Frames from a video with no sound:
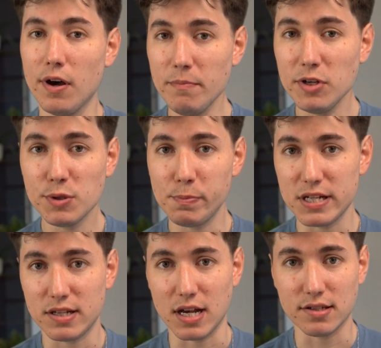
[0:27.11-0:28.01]
Thumbnail
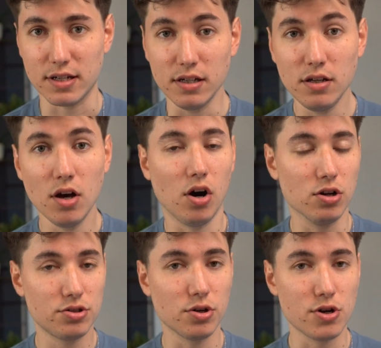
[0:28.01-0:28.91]
split testing,
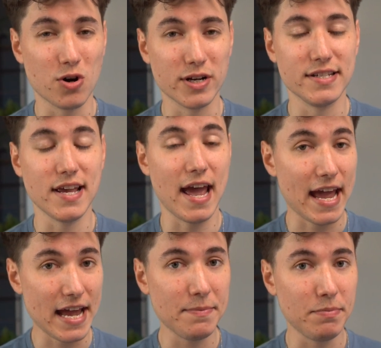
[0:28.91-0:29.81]
also known as
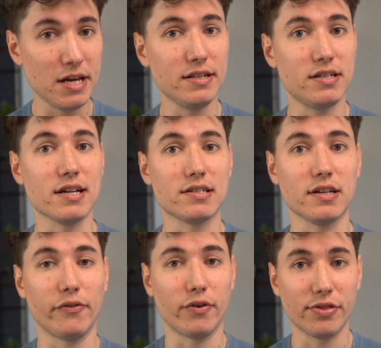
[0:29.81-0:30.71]
A/B
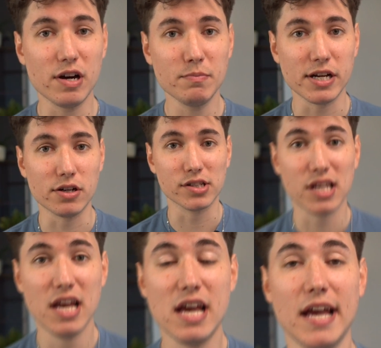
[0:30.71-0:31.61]
testing for thumbnails,
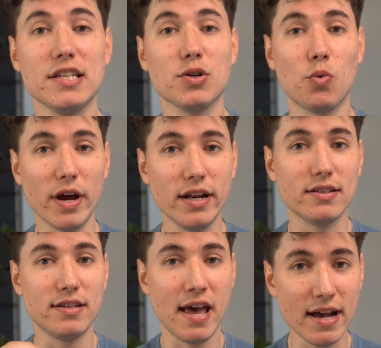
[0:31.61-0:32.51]
is a way to
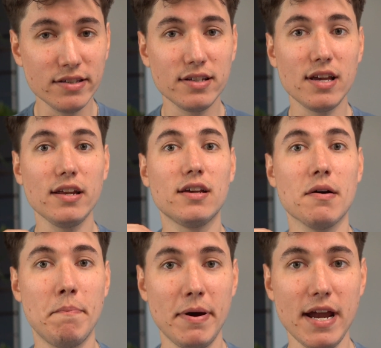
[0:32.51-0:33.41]
test and
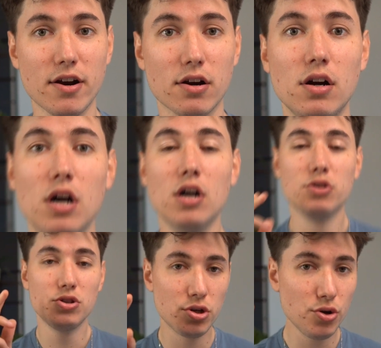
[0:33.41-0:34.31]
compare
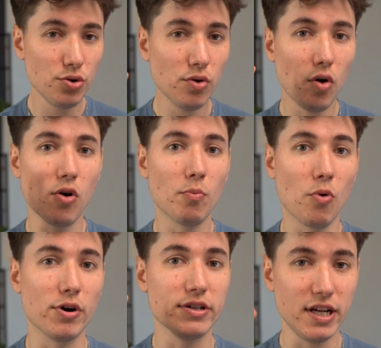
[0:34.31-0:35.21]
two or
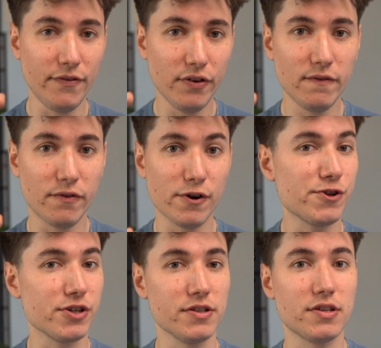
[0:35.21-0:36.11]
more different
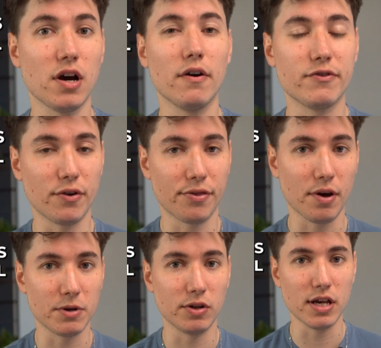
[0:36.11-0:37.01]
versions of your
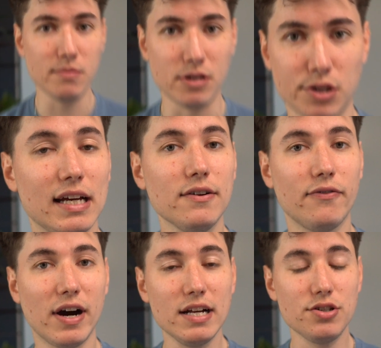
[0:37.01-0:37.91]
thumbnail image. It
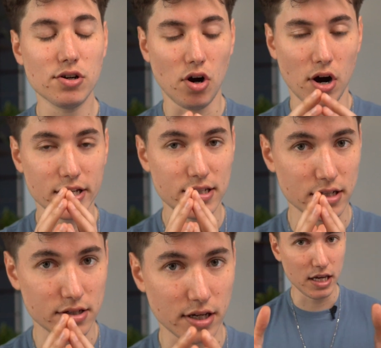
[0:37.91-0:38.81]
divides your audience
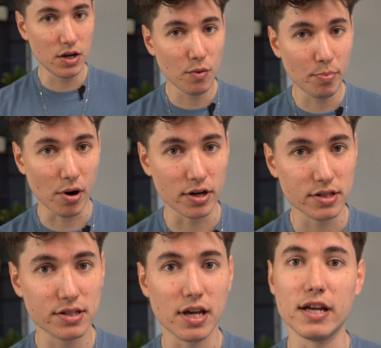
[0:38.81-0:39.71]
into equal
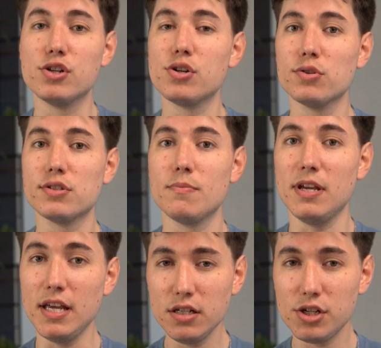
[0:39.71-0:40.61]
parts and shows them
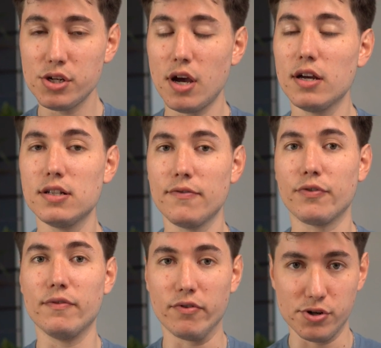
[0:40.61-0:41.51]
each a
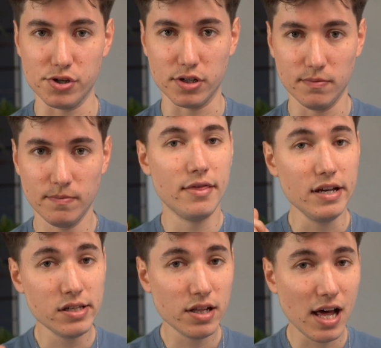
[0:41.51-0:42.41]
different version.
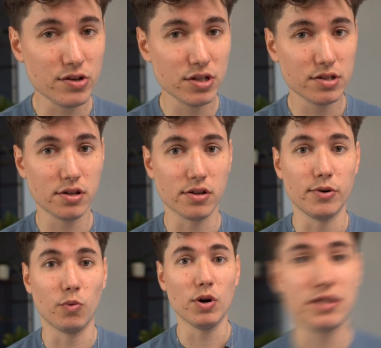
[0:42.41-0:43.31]
This allows us to
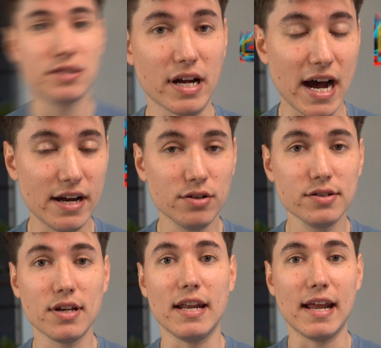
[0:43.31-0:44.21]
learn what
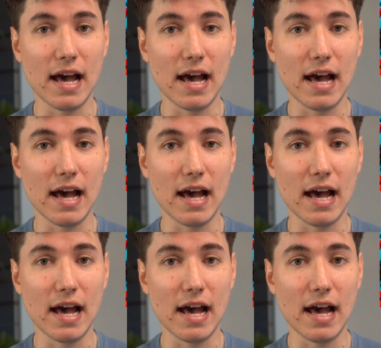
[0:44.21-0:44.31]
styles and